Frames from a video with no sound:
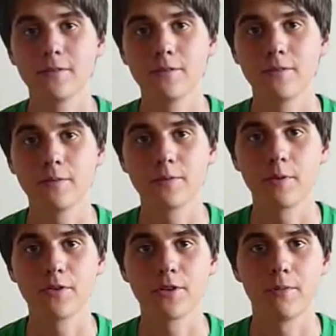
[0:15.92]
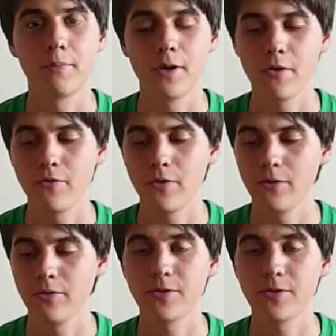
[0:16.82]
to the Montreal Show Beer Review.